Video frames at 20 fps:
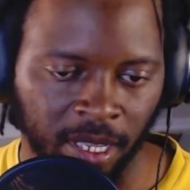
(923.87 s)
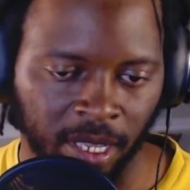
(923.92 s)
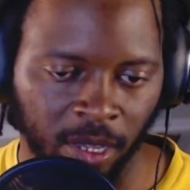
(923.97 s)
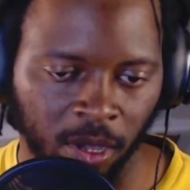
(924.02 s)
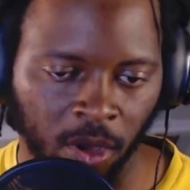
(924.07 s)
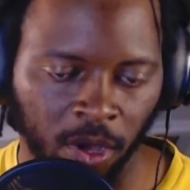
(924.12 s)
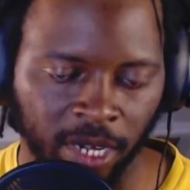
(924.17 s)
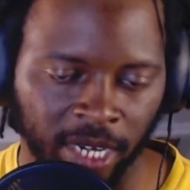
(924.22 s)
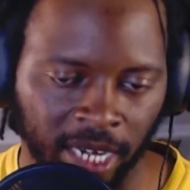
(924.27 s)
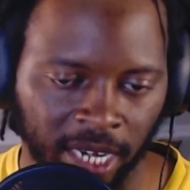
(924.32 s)

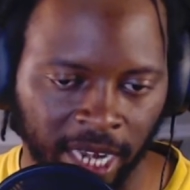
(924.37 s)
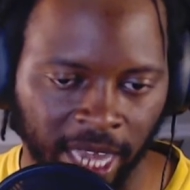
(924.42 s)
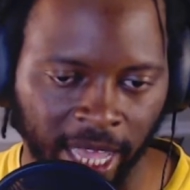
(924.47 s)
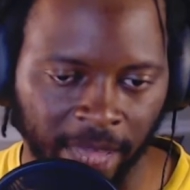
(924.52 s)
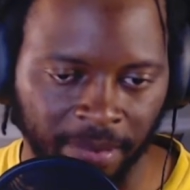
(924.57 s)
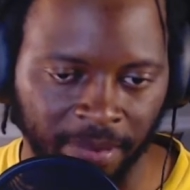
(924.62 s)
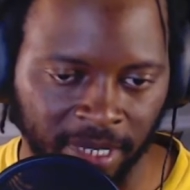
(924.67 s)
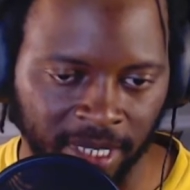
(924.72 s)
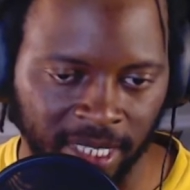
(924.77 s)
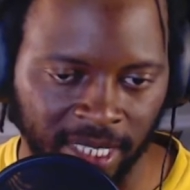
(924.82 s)
going to
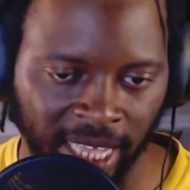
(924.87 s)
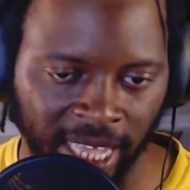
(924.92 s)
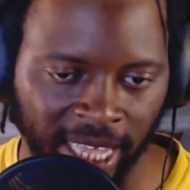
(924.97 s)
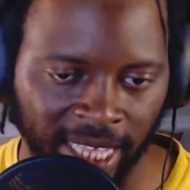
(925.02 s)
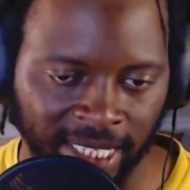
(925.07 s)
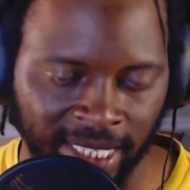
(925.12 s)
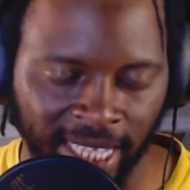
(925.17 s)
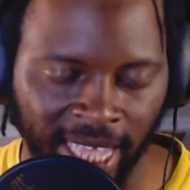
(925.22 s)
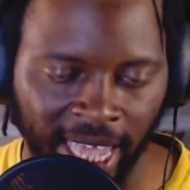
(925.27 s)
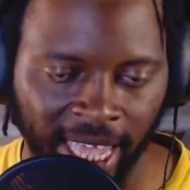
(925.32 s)
labels saying
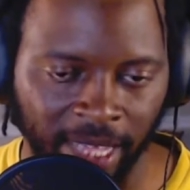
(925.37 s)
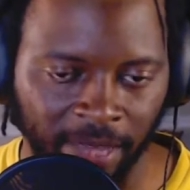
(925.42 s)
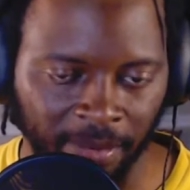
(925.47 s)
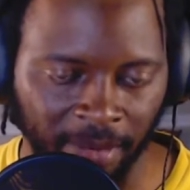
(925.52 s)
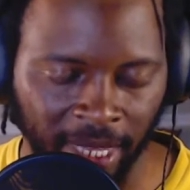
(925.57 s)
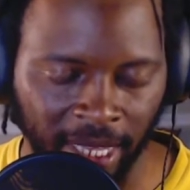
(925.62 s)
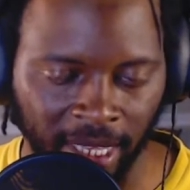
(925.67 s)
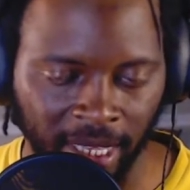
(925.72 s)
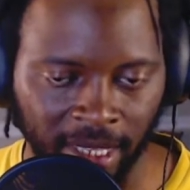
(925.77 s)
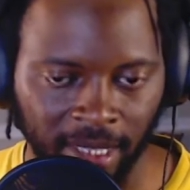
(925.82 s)
take
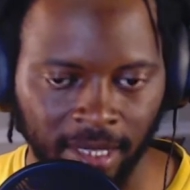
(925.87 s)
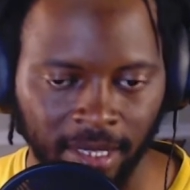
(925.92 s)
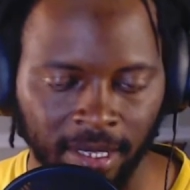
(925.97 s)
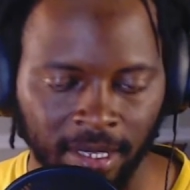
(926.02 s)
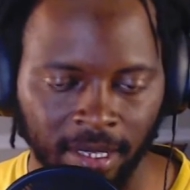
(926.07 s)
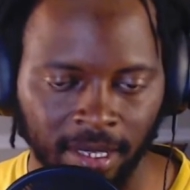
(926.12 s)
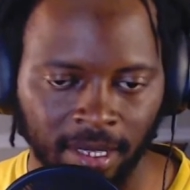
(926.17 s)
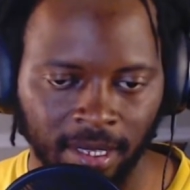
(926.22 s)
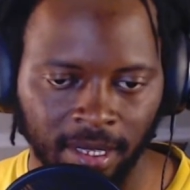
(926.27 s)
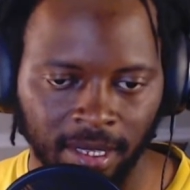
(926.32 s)
me.
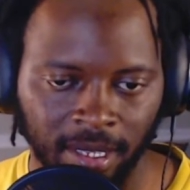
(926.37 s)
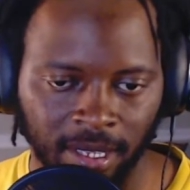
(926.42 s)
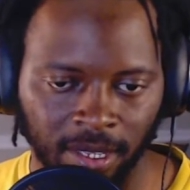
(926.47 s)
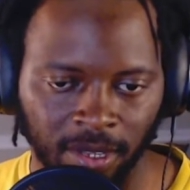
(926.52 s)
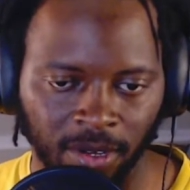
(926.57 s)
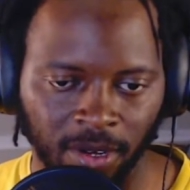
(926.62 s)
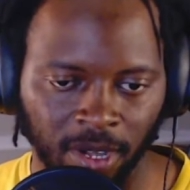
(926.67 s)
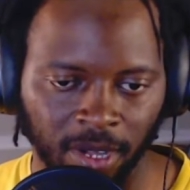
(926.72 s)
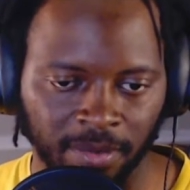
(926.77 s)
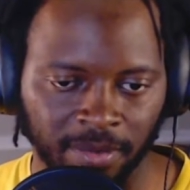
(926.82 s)
You
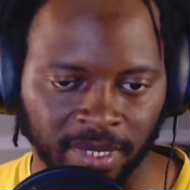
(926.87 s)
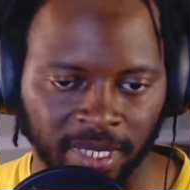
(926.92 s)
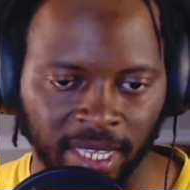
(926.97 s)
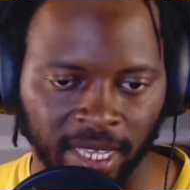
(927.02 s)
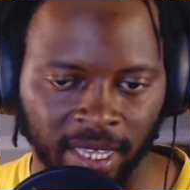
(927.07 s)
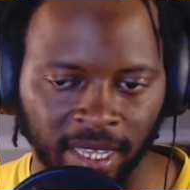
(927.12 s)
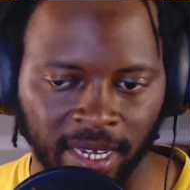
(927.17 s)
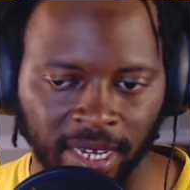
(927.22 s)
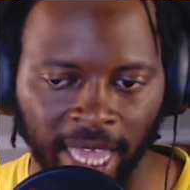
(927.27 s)
know what I'm saying?